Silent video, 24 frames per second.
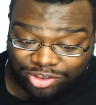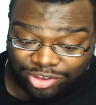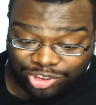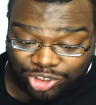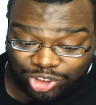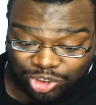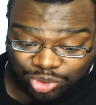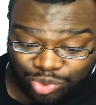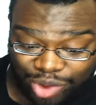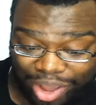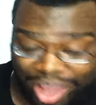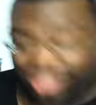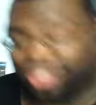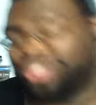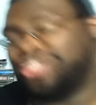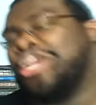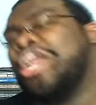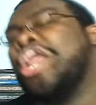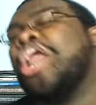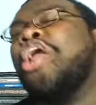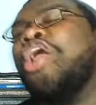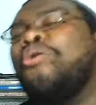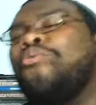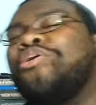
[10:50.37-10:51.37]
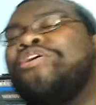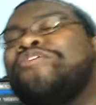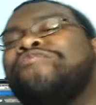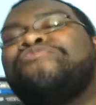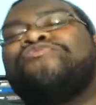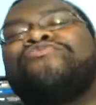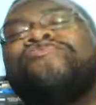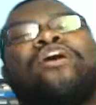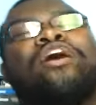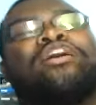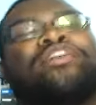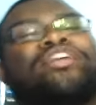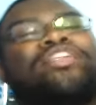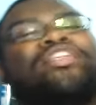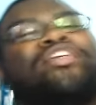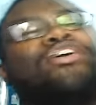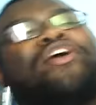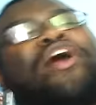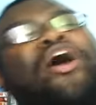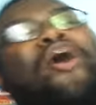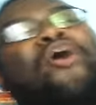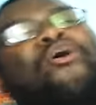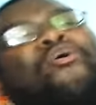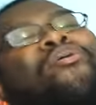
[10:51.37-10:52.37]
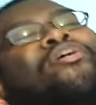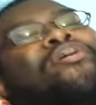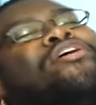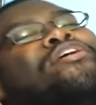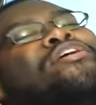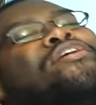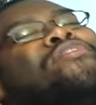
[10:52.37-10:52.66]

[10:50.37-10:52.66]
the switch. Here we fucking go.